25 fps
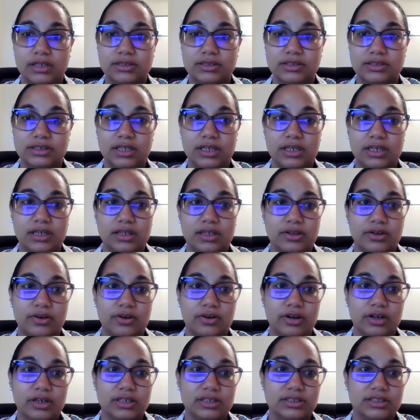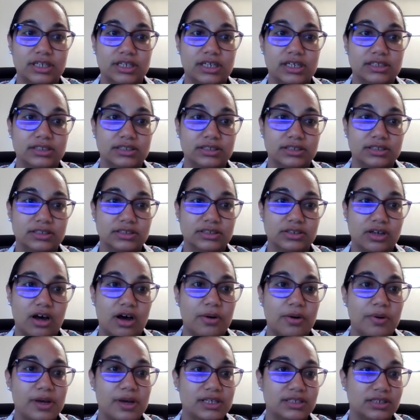seat in the organization is
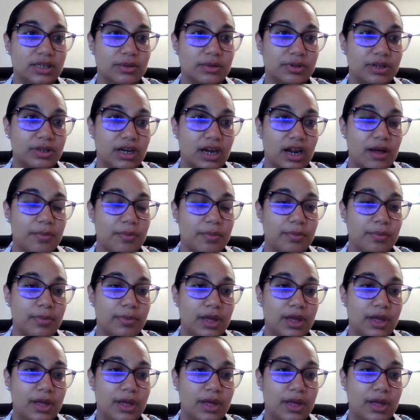always something that